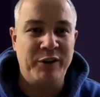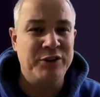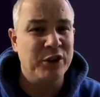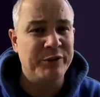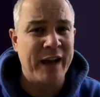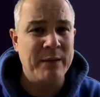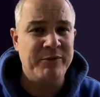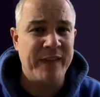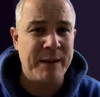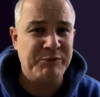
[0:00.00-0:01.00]
A tough game
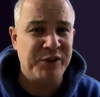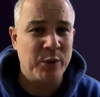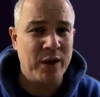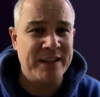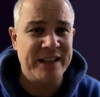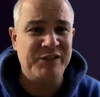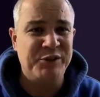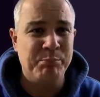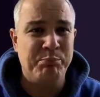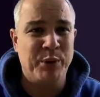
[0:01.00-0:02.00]
for them, so a
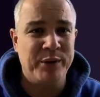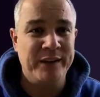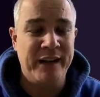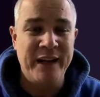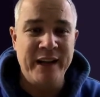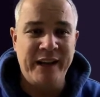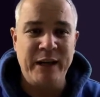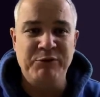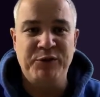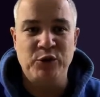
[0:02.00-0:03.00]
decent point
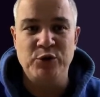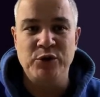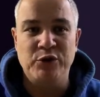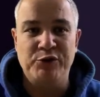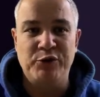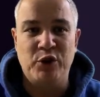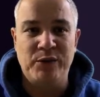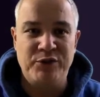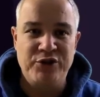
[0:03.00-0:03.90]
keeps Fortuna Düsseldorf